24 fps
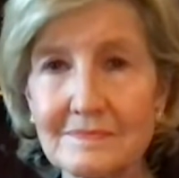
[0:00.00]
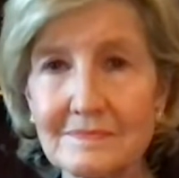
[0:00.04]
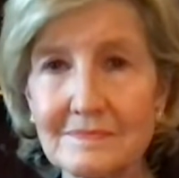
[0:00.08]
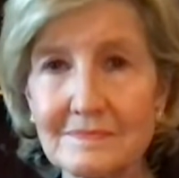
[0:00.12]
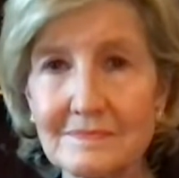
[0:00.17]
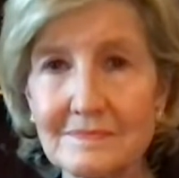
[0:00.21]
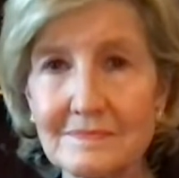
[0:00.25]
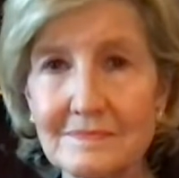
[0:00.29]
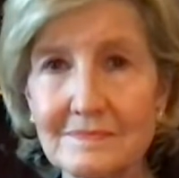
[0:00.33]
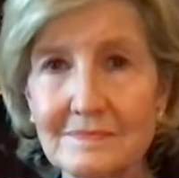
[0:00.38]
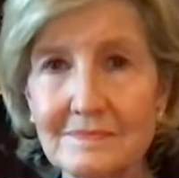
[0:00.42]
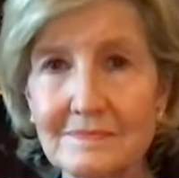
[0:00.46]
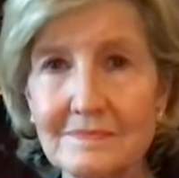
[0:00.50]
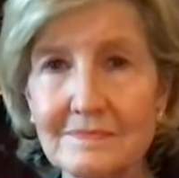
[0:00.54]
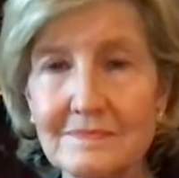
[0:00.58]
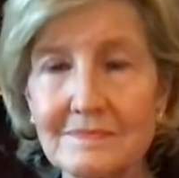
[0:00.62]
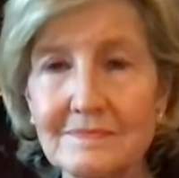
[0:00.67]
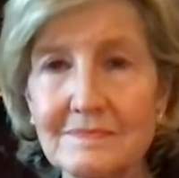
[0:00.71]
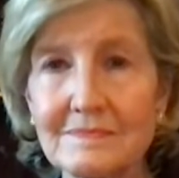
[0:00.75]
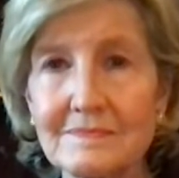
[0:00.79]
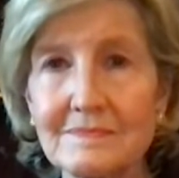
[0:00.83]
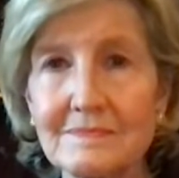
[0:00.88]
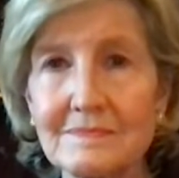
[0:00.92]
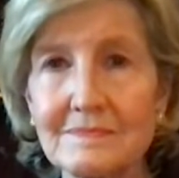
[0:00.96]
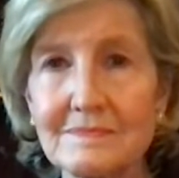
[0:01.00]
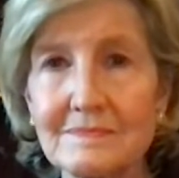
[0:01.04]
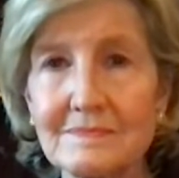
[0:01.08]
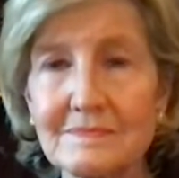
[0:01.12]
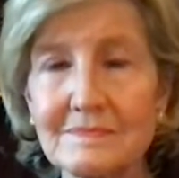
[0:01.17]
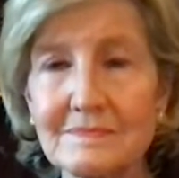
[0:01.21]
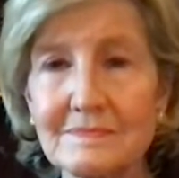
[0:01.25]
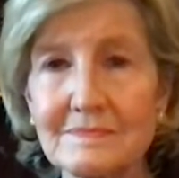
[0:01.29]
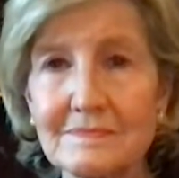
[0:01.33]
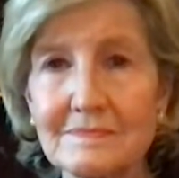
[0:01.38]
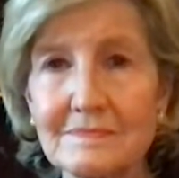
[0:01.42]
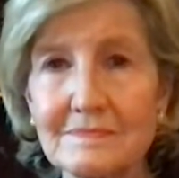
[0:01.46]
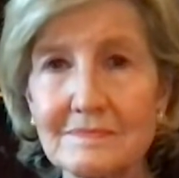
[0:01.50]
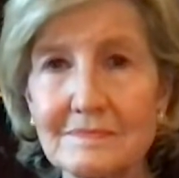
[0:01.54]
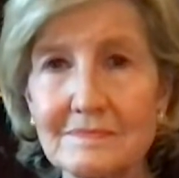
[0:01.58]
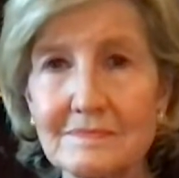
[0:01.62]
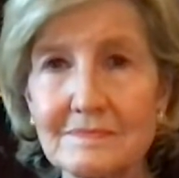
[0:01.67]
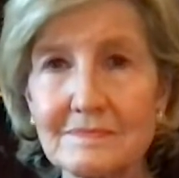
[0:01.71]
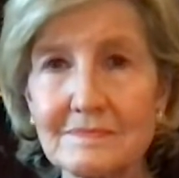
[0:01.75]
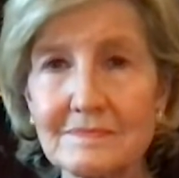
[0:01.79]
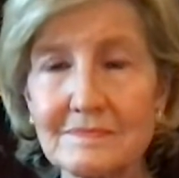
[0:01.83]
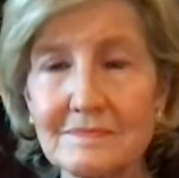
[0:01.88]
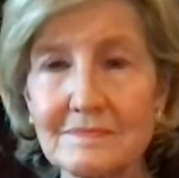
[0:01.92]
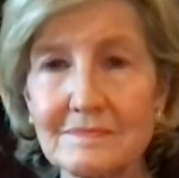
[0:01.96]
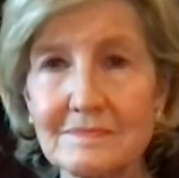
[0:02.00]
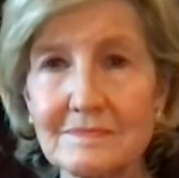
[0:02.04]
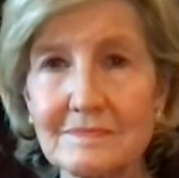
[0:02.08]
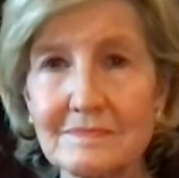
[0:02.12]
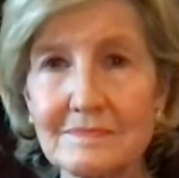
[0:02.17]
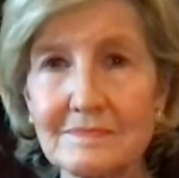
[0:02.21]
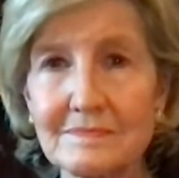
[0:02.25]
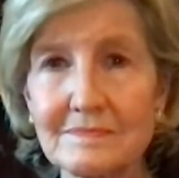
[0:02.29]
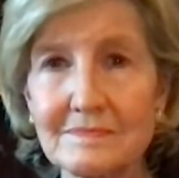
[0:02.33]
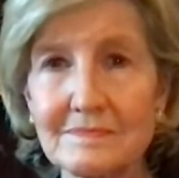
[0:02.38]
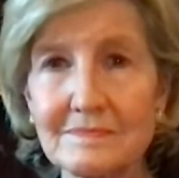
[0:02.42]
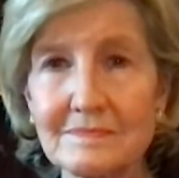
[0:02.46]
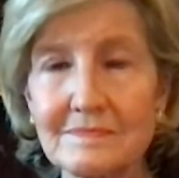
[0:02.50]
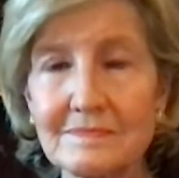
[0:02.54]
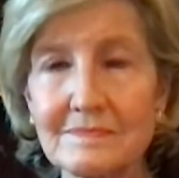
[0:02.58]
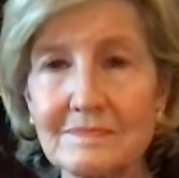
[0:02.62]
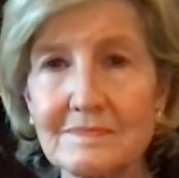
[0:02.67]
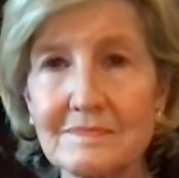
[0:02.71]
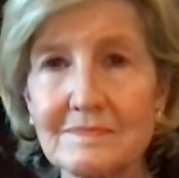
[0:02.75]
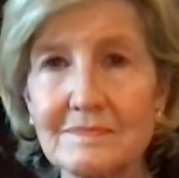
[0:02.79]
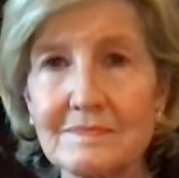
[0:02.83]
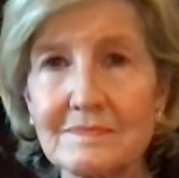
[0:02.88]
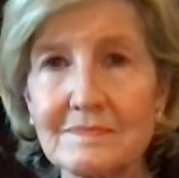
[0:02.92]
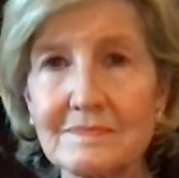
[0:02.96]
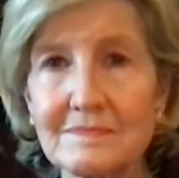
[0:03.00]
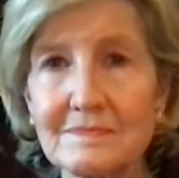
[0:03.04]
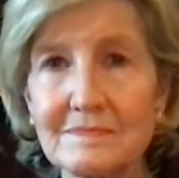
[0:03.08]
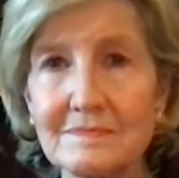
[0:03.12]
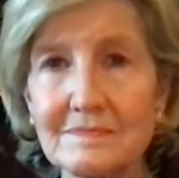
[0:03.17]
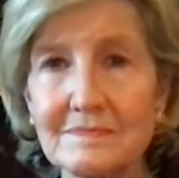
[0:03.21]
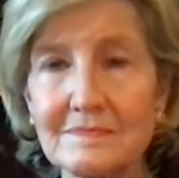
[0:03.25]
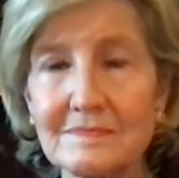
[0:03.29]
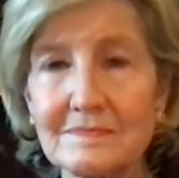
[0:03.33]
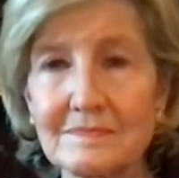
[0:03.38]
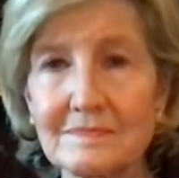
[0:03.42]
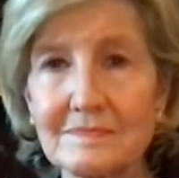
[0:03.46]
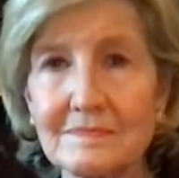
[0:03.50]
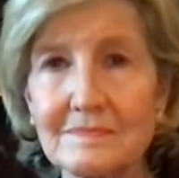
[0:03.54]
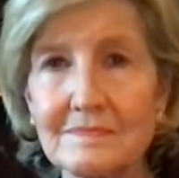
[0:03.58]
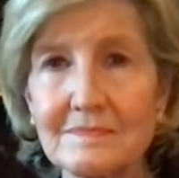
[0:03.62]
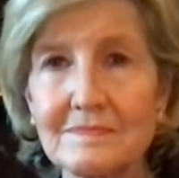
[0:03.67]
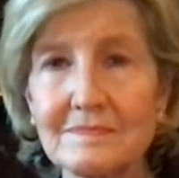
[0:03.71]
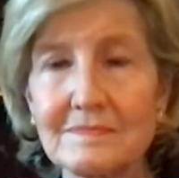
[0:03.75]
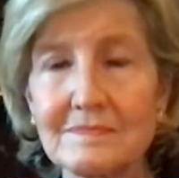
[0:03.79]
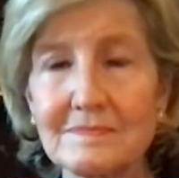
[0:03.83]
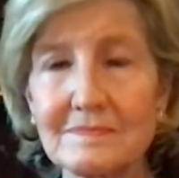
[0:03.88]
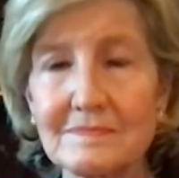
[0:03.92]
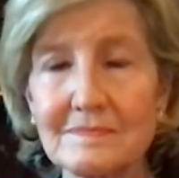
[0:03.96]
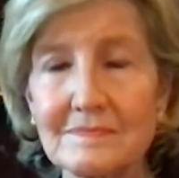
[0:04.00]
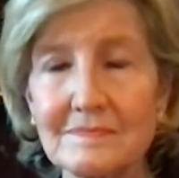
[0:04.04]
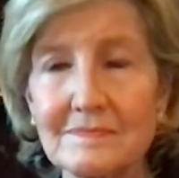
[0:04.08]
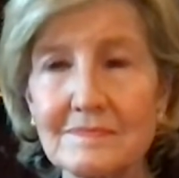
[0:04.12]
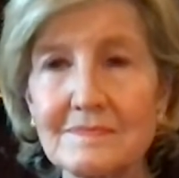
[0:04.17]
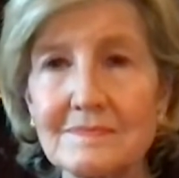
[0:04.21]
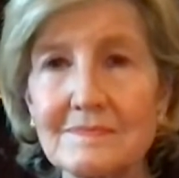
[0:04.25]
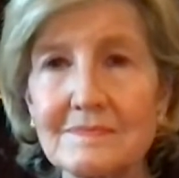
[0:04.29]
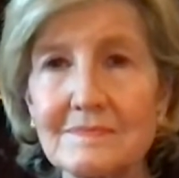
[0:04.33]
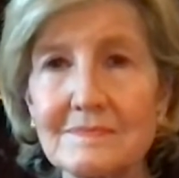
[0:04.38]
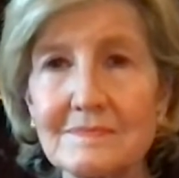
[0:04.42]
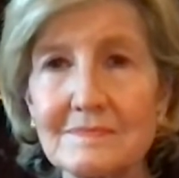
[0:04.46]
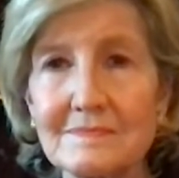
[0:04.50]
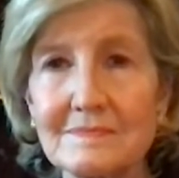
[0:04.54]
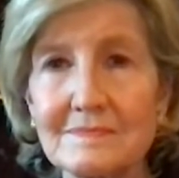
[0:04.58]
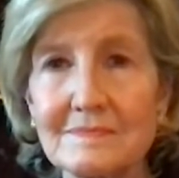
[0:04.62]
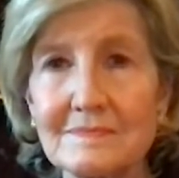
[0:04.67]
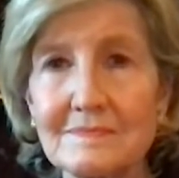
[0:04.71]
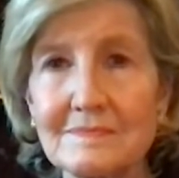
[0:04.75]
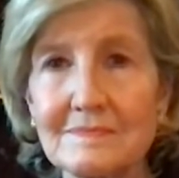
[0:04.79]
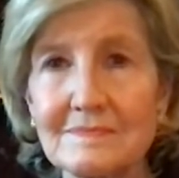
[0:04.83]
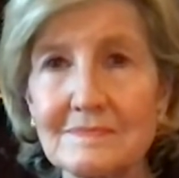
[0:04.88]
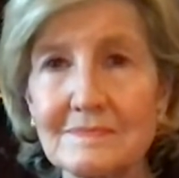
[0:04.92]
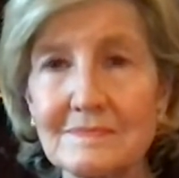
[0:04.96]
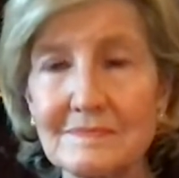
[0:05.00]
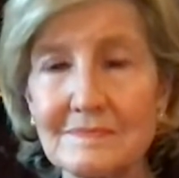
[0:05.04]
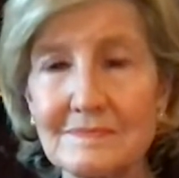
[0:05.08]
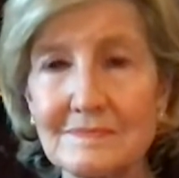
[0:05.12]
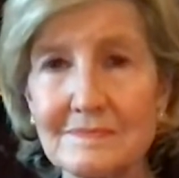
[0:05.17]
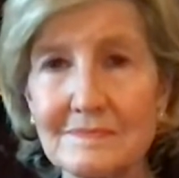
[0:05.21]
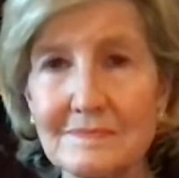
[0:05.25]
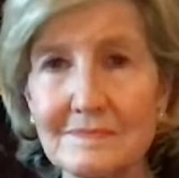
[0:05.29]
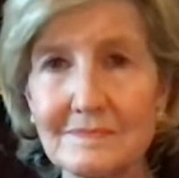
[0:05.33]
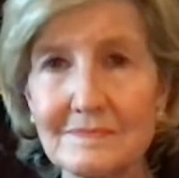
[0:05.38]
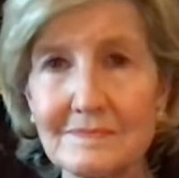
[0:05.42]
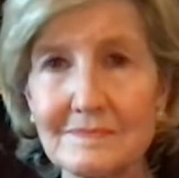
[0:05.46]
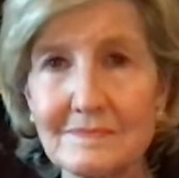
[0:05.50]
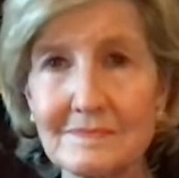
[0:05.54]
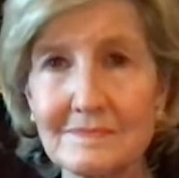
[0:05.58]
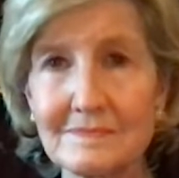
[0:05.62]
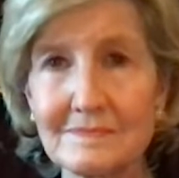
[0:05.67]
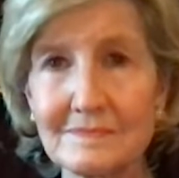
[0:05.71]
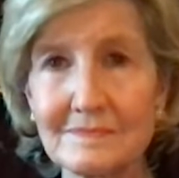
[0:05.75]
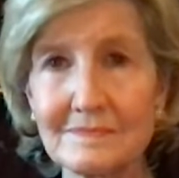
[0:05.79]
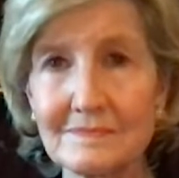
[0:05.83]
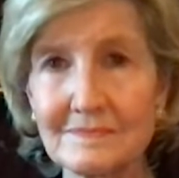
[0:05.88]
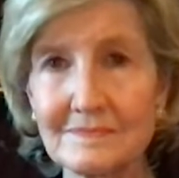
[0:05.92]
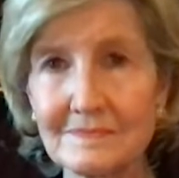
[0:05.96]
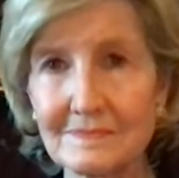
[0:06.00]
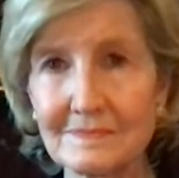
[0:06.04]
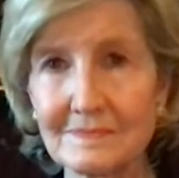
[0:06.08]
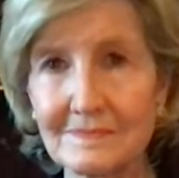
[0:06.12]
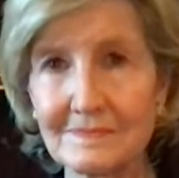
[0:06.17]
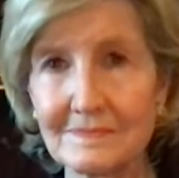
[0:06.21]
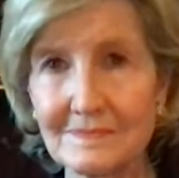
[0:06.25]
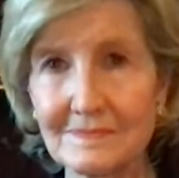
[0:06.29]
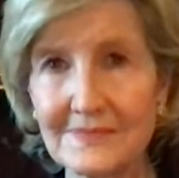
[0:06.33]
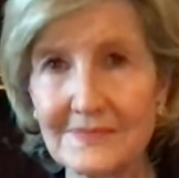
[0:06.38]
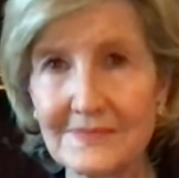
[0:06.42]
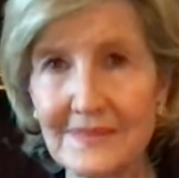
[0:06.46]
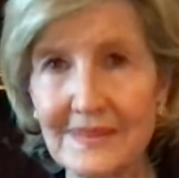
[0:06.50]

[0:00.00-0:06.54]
(not speaking)